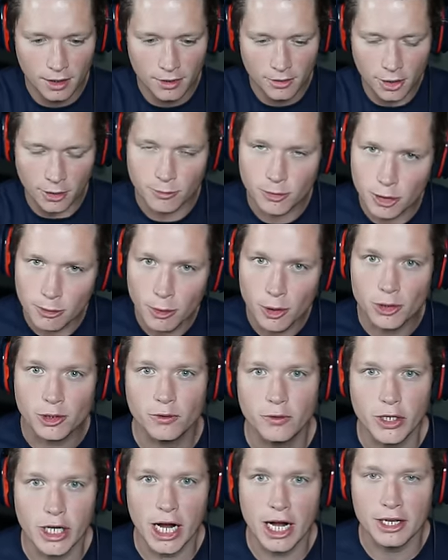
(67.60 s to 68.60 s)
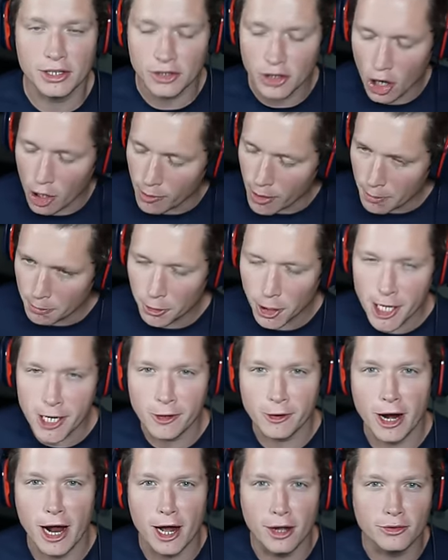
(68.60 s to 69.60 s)
So I'm sure most of you guys know, but
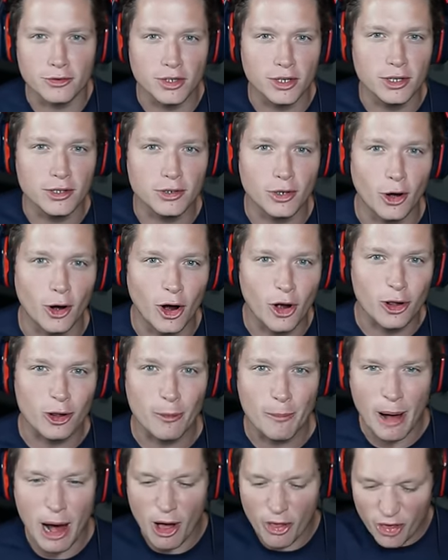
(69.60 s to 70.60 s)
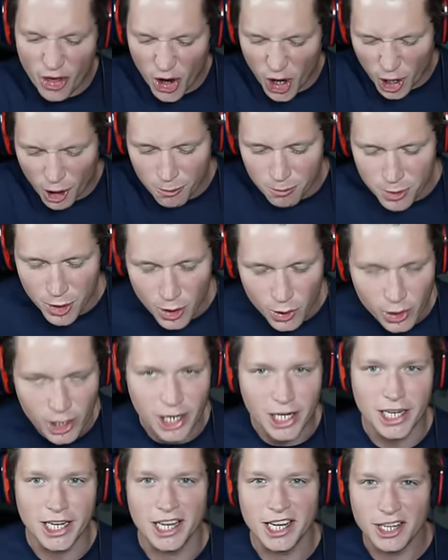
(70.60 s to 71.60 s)
playgrounds is all about the
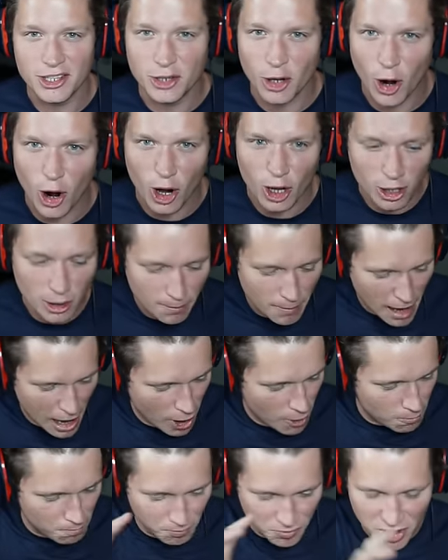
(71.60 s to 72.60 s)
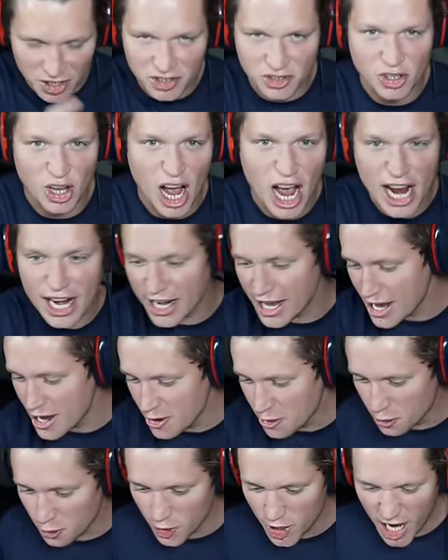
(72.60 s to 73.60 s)
community. It's all about designing,
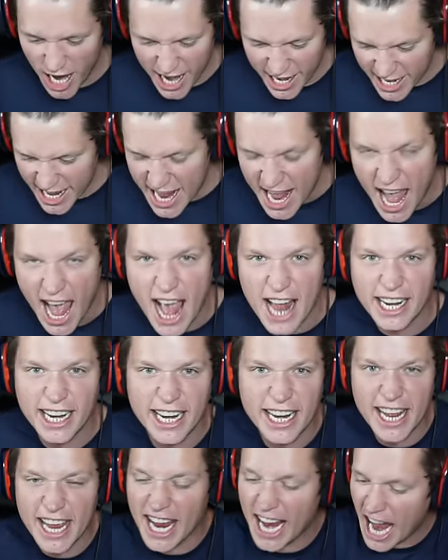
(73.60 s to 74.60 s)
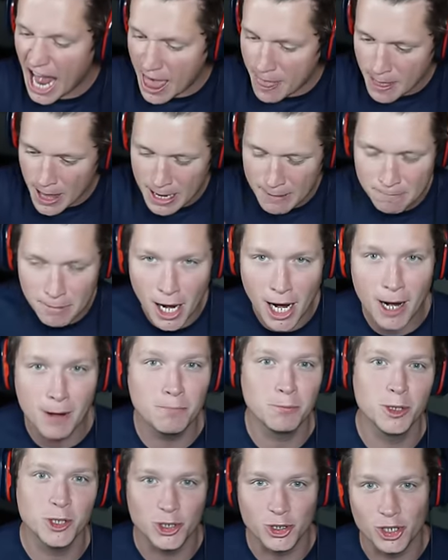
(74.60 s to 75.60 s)
creating, editing, and then
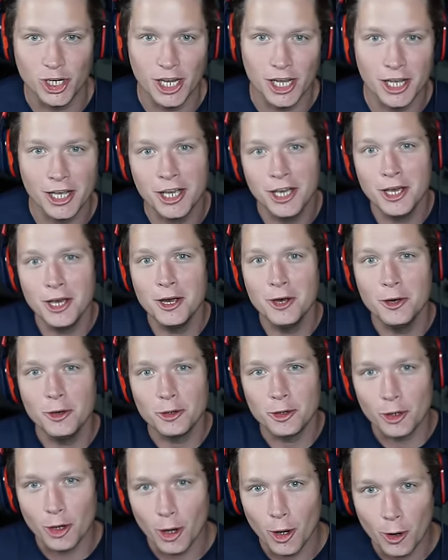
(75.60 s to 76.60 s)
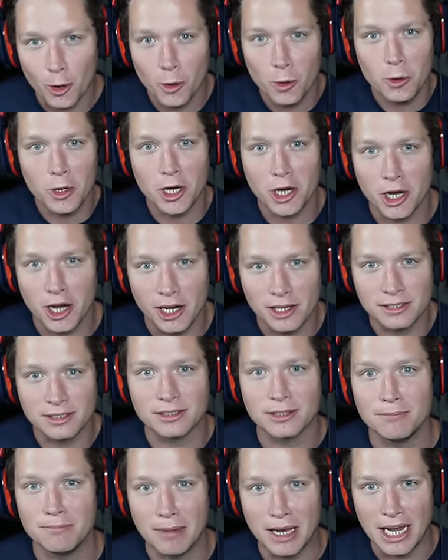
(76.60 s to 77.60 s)
publishing your own
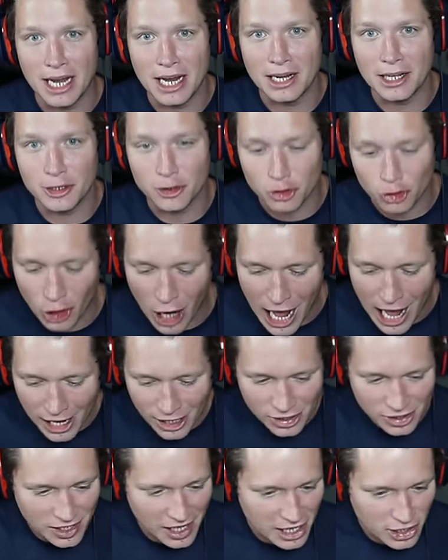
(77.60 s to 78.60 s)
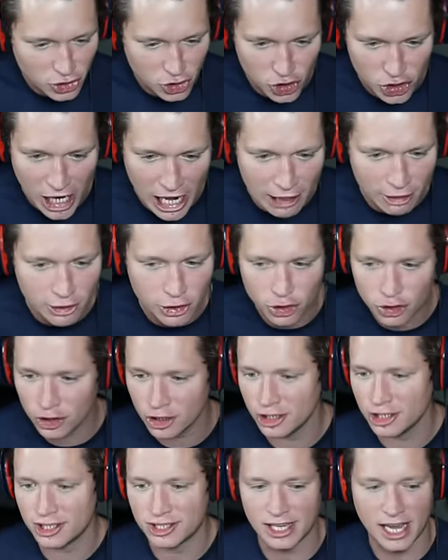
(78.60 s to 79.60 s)
custom-made tracks and
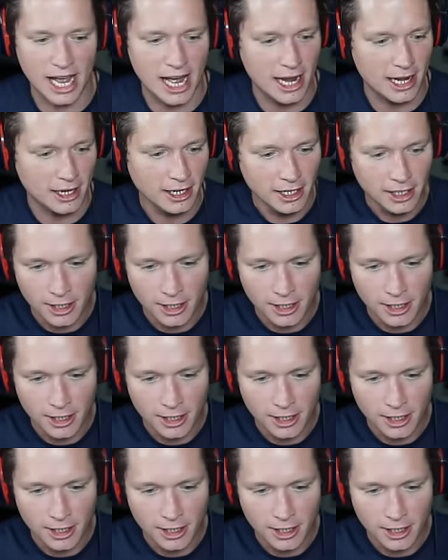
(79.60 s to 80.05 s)
challenges and